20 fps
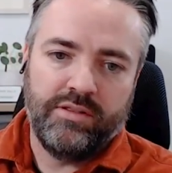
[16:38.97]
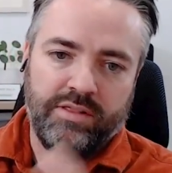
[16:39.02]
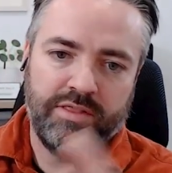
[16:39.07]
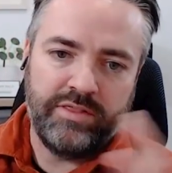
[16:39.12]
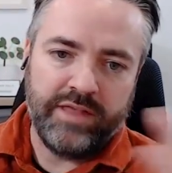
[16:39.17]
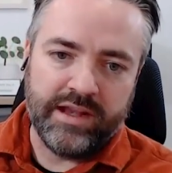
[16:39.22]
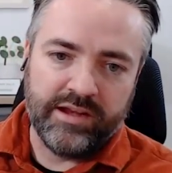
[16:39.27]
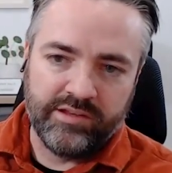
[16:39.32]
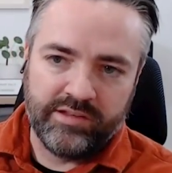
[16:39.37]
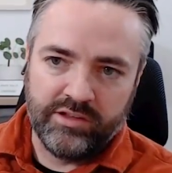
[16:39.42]

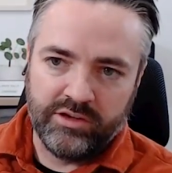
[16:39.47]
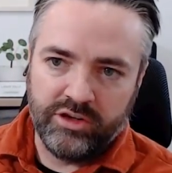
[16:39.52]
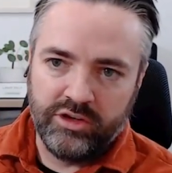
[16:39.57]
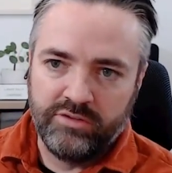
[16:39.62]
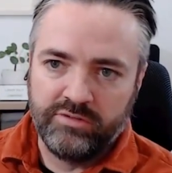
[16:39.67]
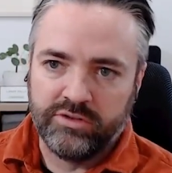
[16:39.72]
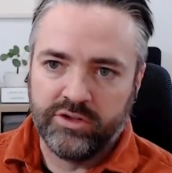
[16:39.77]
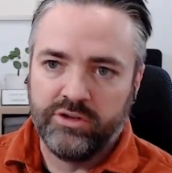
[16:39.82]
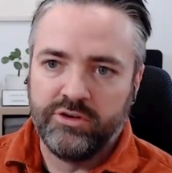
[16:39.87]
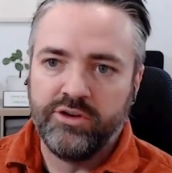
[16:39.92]
things that
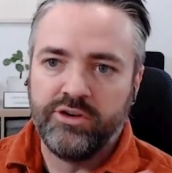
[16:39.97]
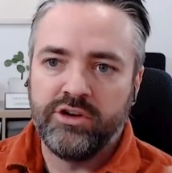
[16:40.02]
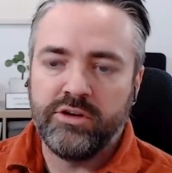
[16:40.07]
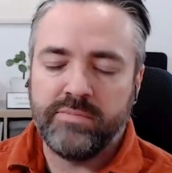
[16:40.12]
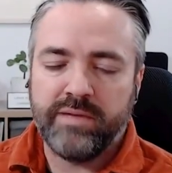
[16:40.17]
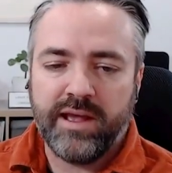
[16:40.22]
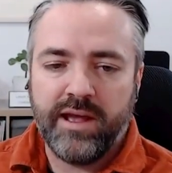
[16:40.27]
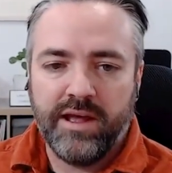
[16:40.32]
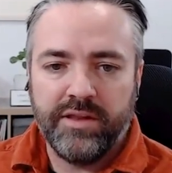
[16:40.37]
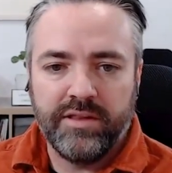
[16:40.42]
you've learned
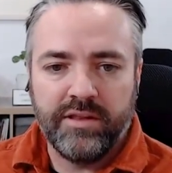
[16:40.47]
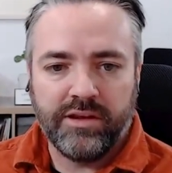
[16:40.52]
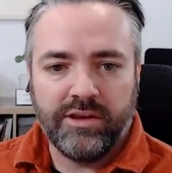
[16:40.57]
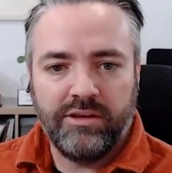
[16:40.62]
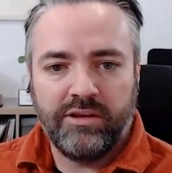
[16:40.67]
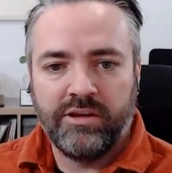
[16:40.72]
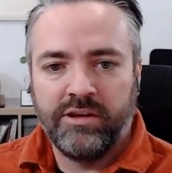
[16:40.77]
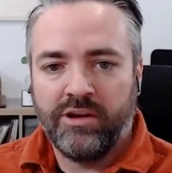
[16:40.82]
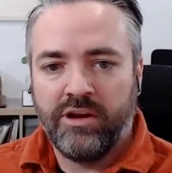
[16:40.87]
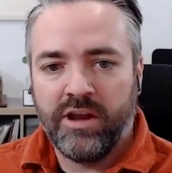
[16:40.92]
about that
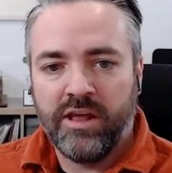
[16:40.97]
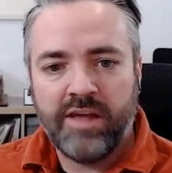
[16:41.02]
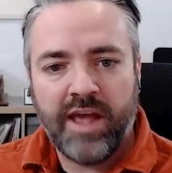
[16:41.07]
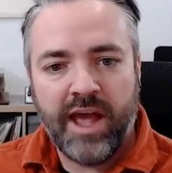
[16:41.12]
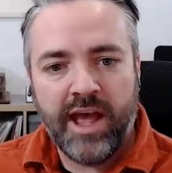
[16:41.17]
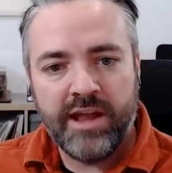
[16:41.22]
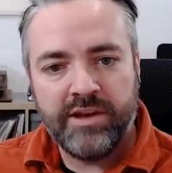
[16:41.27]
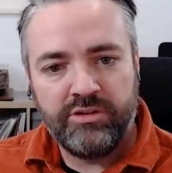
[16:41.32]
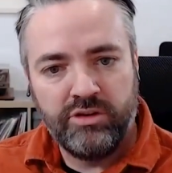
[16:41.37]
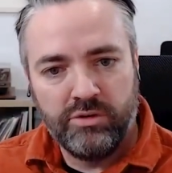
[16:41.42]
you can kind of
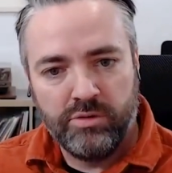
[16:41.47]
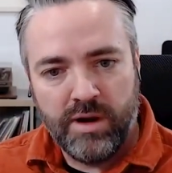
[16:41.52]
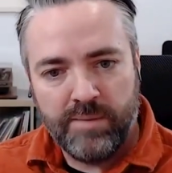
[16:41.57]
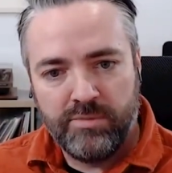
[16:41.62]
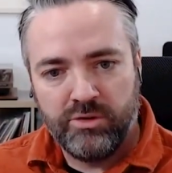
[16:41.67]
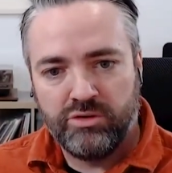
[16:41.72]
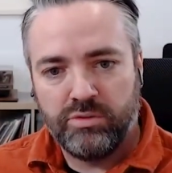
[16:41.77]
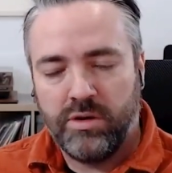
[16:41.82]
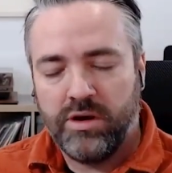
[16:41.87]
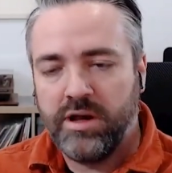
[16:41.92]
add to your
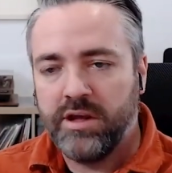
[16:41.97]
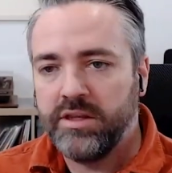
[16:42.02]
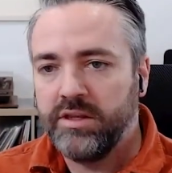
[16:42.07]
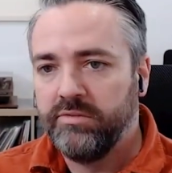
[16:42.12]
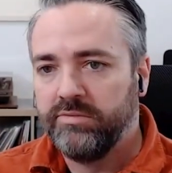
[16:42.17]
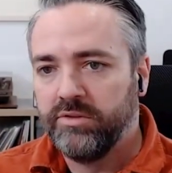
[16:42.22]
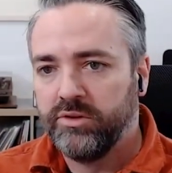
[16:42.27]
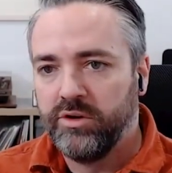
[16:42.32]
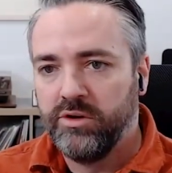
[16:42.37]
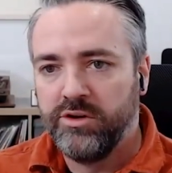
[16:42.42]
repertoire,
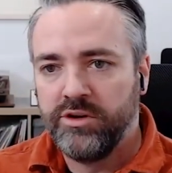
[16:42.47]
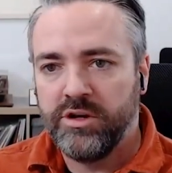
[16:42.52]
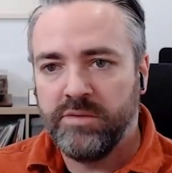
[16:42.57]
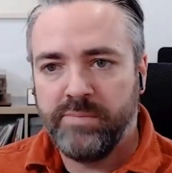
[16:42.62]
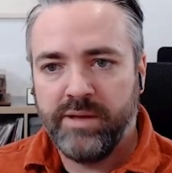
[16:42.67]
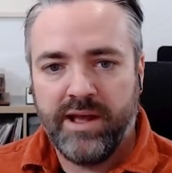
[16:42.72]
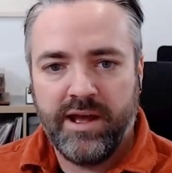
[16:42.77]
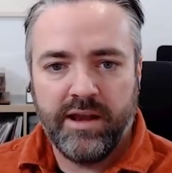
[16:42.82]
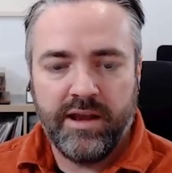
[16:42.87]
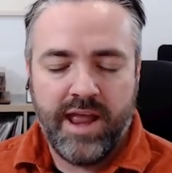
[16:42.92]
you've learned
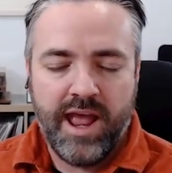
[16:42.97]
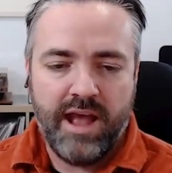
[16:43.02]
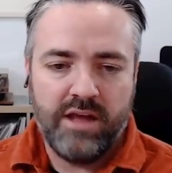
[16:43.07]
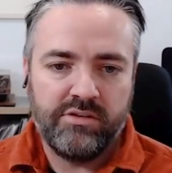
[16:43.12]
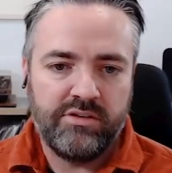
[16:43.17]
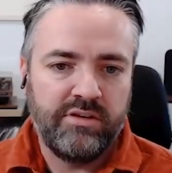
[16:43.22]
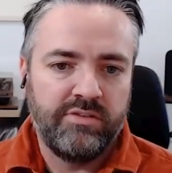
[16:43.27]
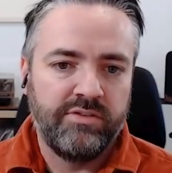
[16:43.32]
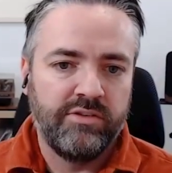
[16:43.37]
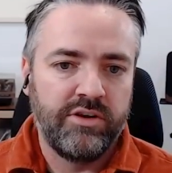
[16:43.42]
about how
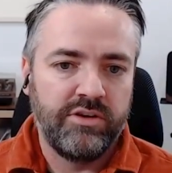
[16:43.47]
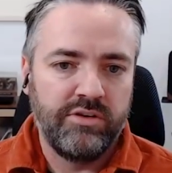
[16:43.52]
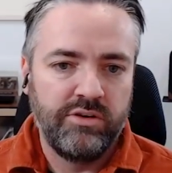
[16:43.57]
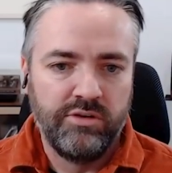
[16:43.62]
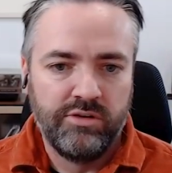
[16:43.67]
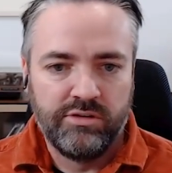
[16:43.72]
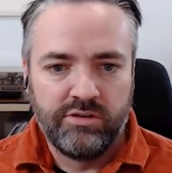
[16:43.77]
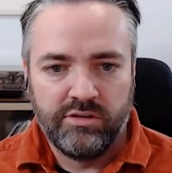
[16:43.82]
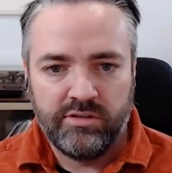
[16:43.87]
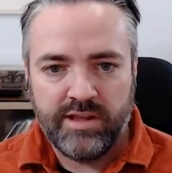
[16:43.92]
different
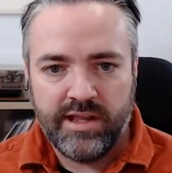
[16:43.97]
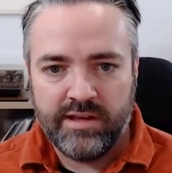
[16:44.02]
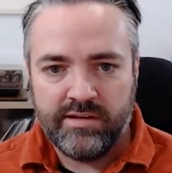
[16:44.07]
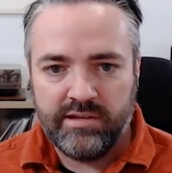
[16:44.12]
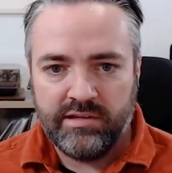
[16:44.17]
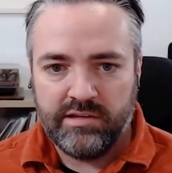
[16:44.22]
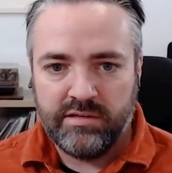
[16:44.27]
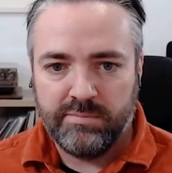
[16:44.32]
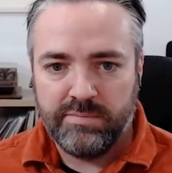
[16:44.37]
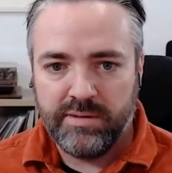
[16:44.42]
users
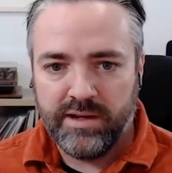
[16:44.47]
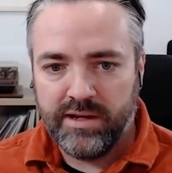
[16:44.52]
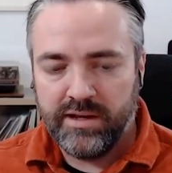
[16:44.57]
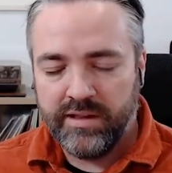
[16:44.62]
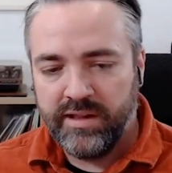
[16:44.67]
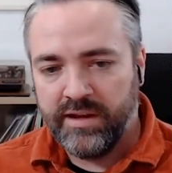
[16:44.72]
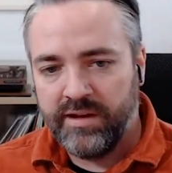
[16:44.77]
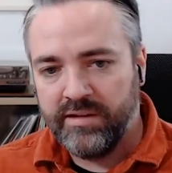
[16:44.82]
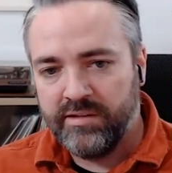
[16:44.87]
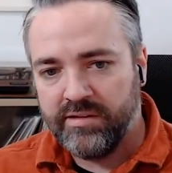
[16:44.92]
anticipate
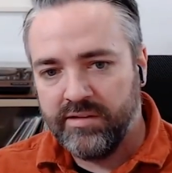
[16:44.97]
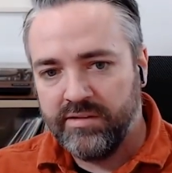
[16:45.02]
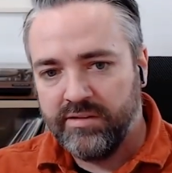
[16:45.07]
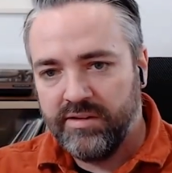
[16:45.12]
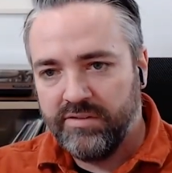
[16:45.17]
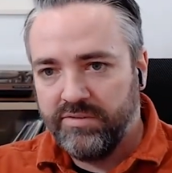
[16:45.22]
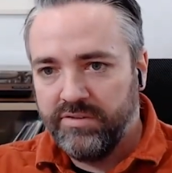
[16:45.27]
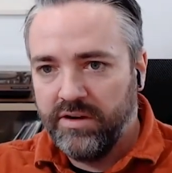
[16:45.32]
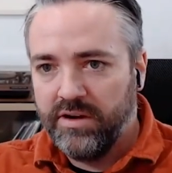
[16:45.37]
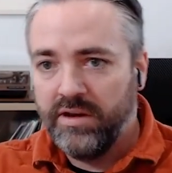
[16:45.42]
things and
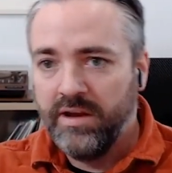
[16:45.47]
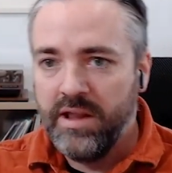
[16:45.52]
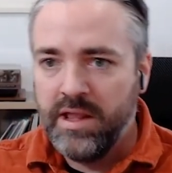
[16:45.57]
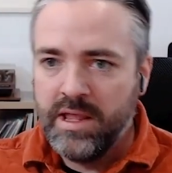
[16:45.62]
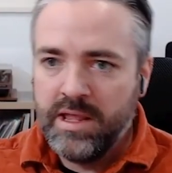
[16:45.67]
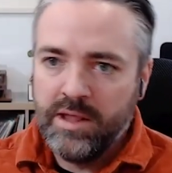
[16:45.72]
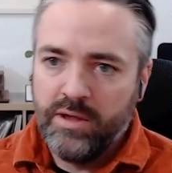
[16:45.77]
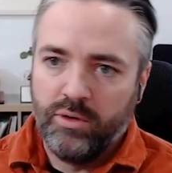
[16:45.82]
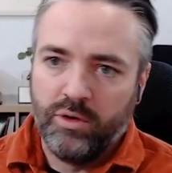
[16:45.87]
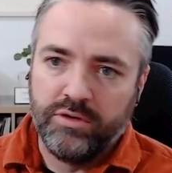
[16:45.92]
different
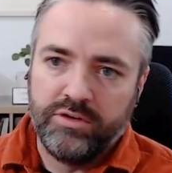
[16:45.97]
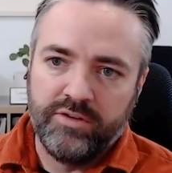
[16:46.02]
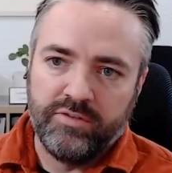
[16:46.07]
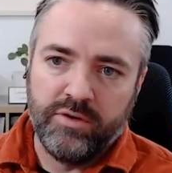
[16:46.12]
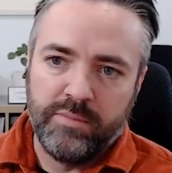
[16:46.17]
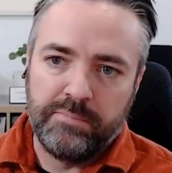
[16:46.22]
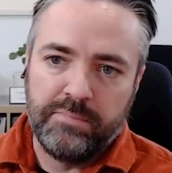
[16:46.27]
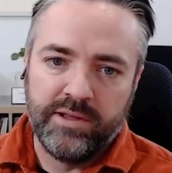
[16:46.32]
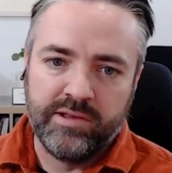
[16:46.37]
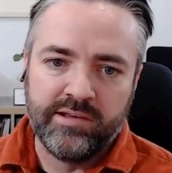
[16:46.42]

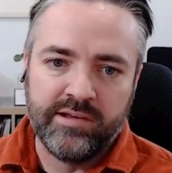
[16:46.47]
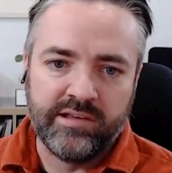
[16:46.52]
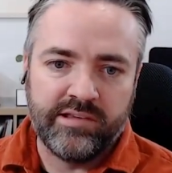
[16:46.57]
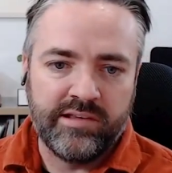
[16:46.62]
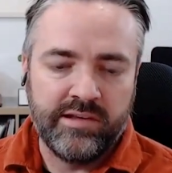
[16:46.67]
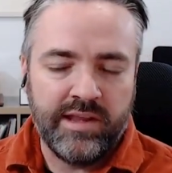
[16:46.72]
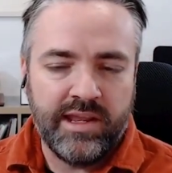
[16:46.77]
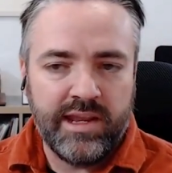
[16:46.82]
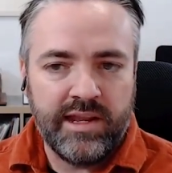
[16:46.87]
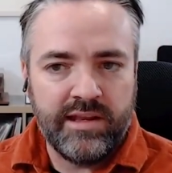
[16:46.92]
business
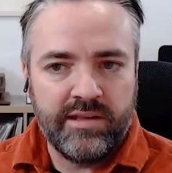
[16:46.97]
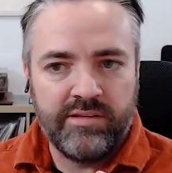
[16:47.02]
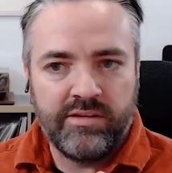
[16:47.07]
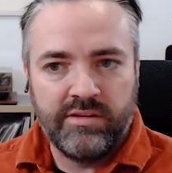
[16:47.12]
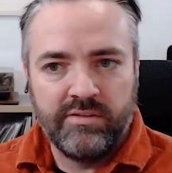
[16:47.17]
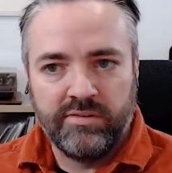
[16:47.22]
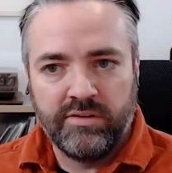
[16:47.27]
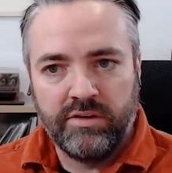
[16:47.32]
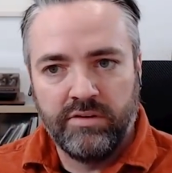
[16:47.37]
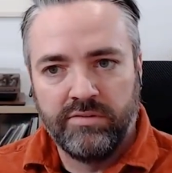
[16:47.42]
needs.
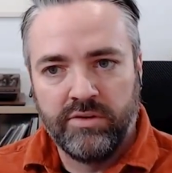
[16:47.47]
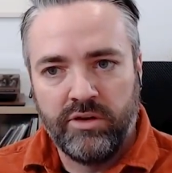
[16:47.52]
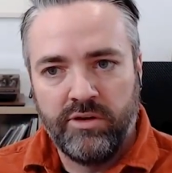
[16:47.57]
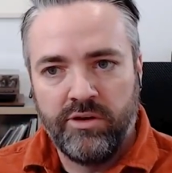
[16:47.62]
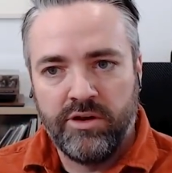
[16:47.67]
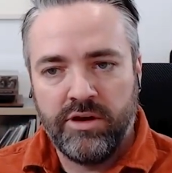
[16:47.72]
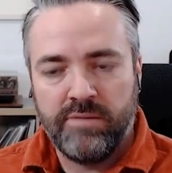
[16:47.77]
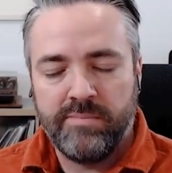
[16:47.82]
You've learned about